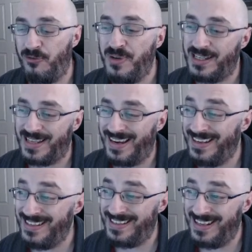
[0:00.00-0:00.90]
because I
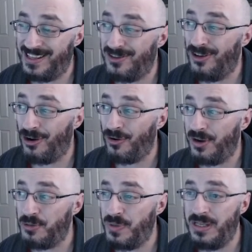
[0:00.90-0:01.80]
didn't see this
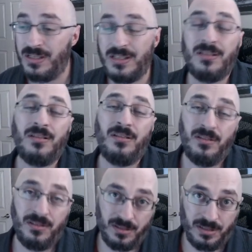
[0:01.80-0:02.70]
long-range piece.
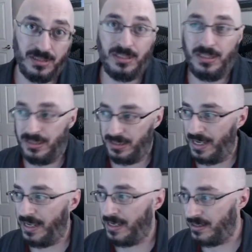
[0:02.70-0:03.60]

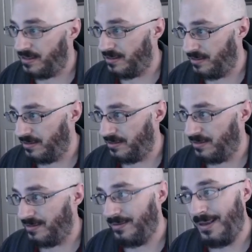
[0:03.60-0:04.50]
And,
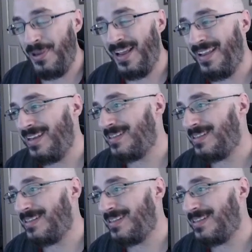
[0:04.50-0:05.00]
I mean, I guess